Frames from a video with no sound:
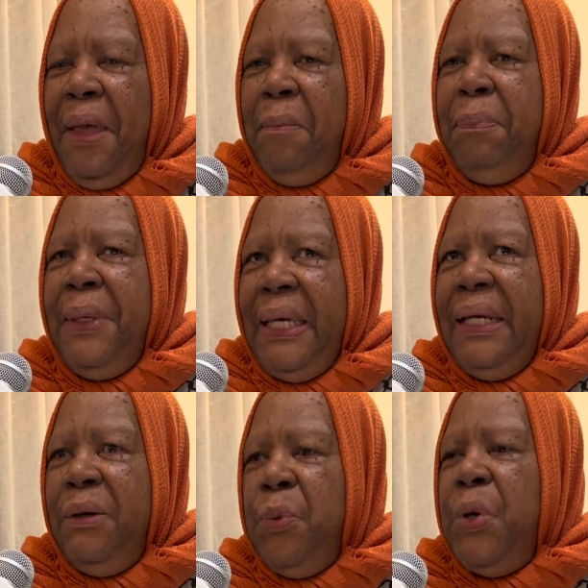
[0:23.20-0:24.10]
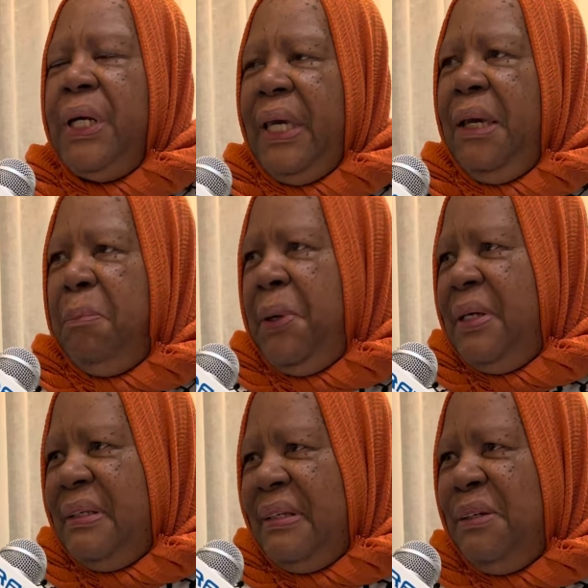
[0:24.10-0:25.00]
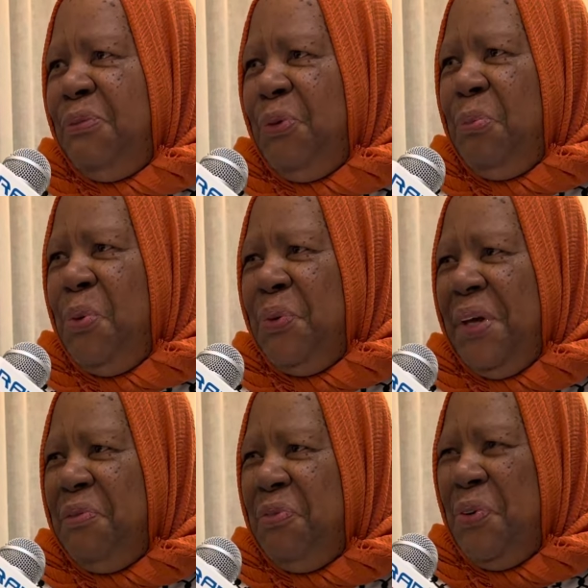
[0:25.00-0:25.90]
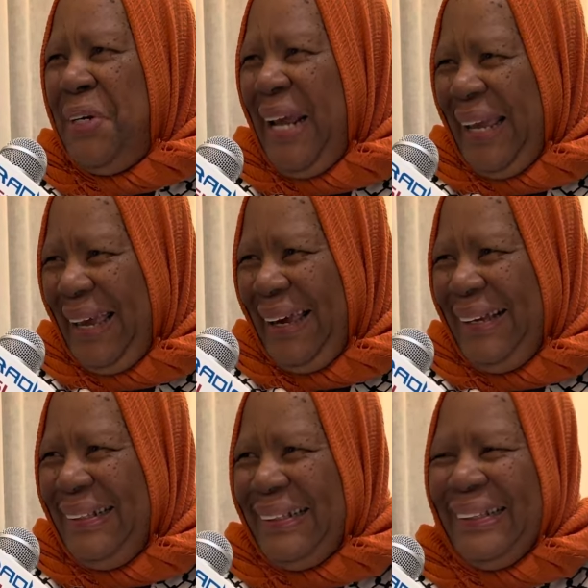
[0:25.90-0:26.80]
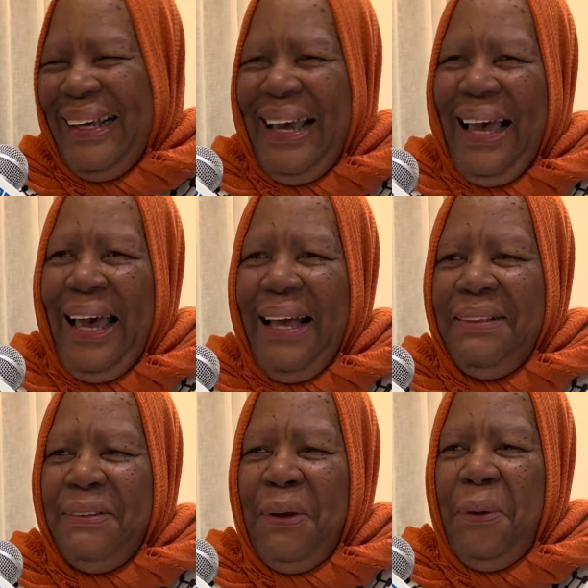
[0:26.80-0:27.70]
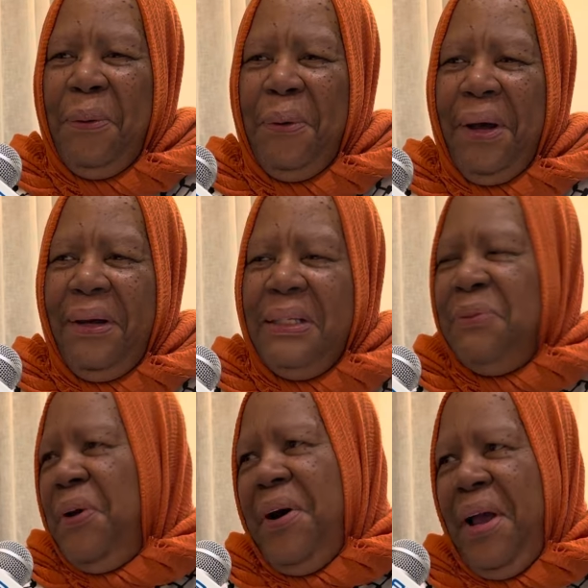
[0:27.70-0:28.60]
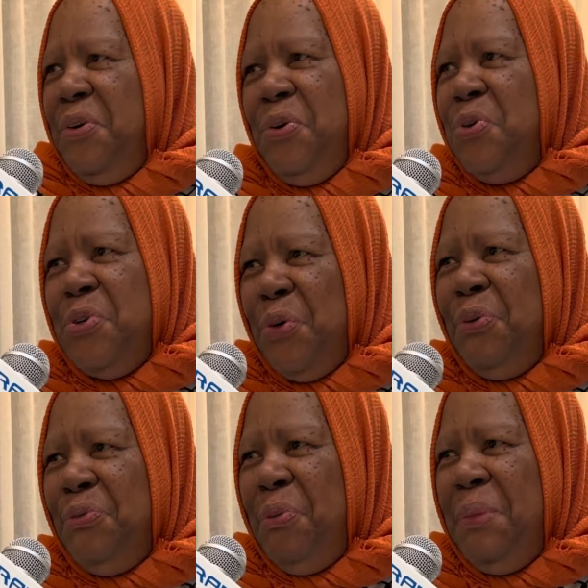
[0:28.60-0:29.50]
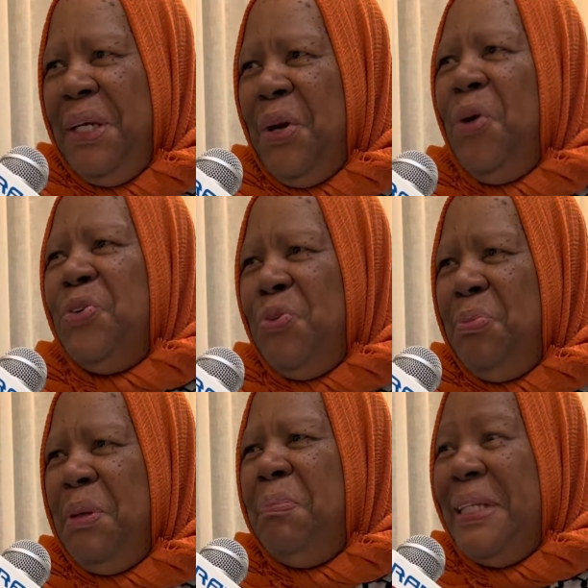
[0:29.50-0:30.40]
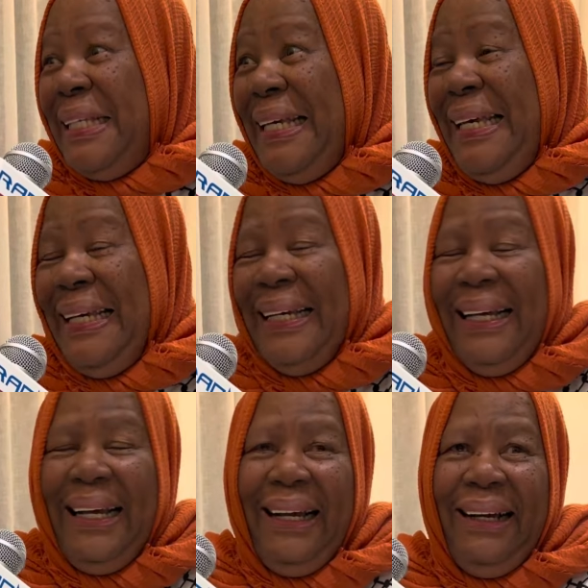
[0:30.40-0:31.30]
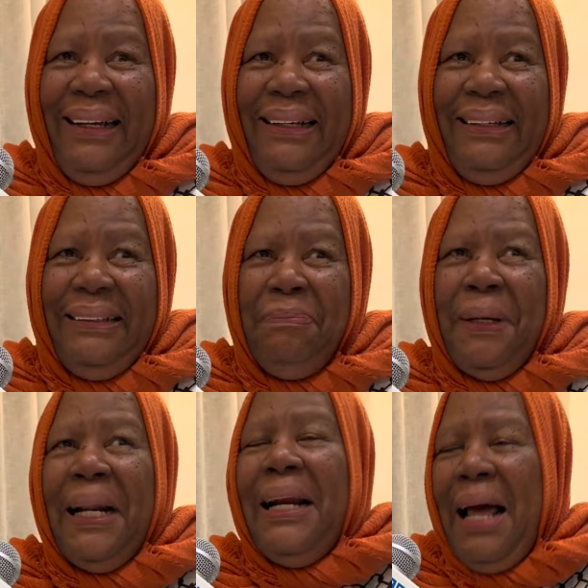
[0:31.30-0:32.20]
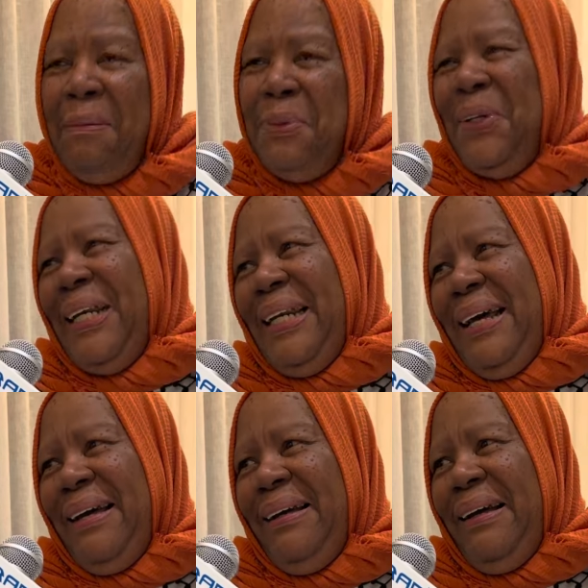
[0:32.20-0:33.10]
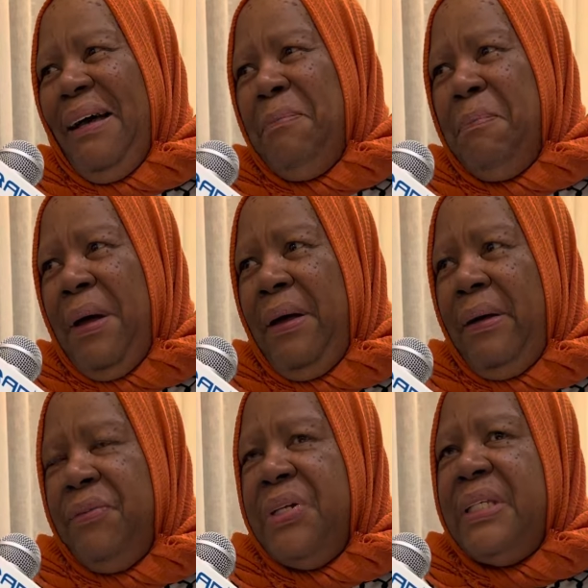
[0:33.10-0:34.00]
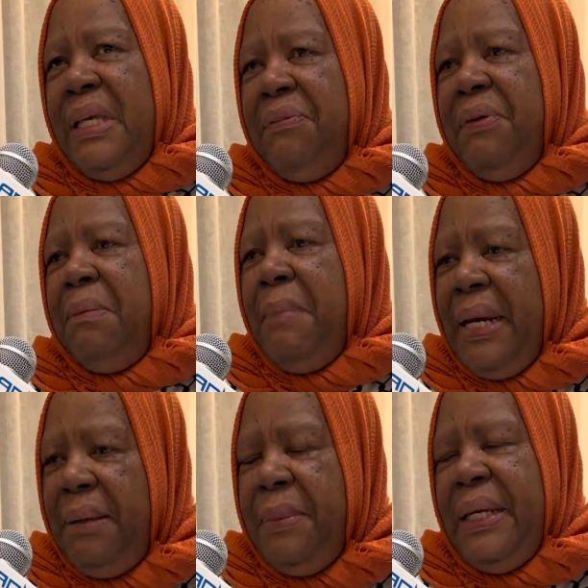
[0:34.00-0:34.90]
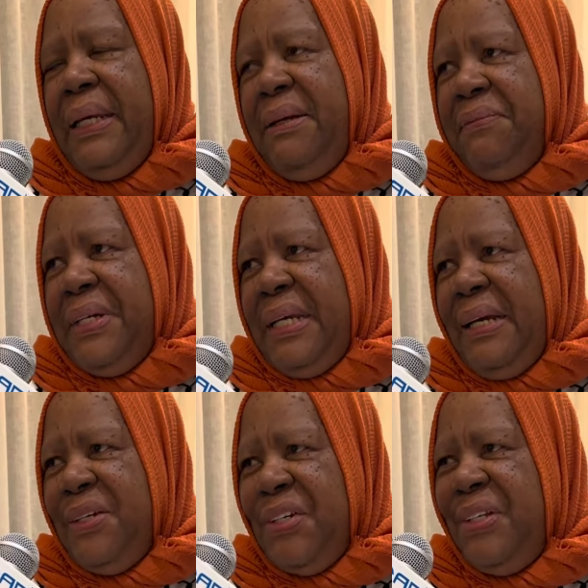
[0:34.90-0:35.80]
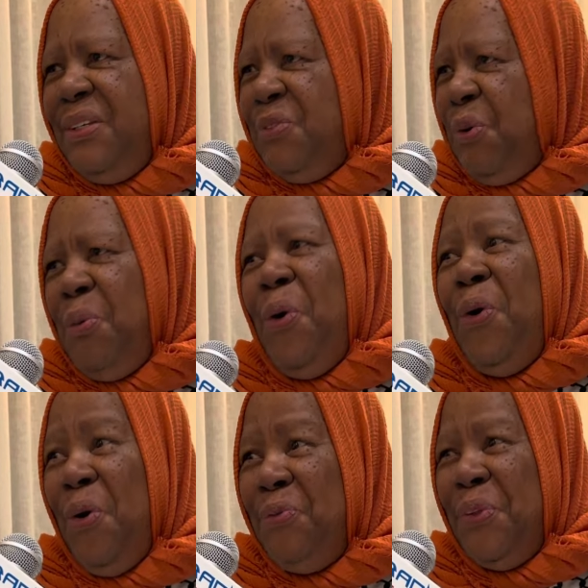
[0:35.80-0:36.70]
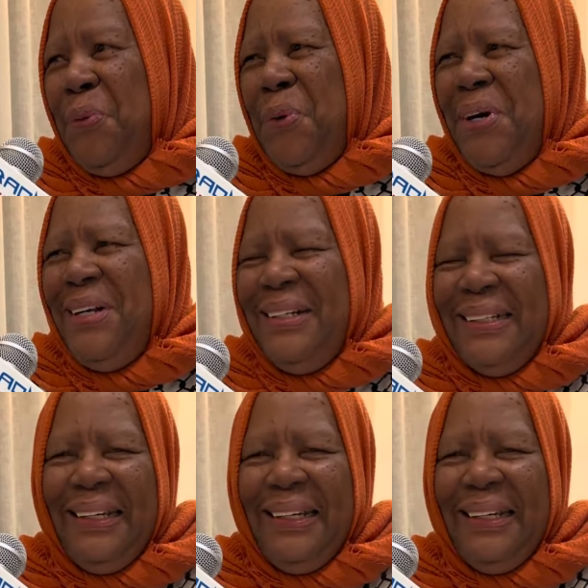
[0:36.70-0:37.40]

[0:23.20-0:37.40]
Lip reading: been a working person for more than four decades. And so it's very unusual for me not to be busy. But alhamdulillah, I'm receiving many, many invitations from all over the world.